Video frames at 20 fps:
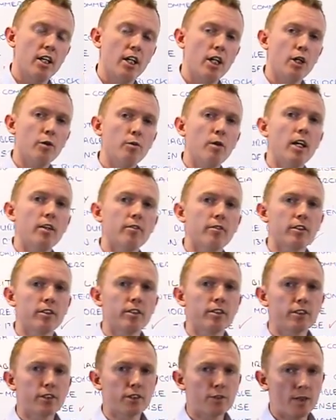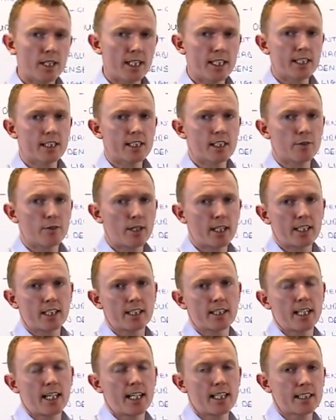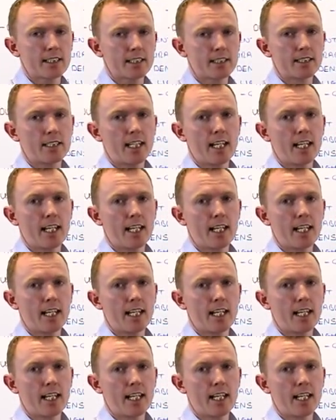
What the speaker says: However, there is a recognised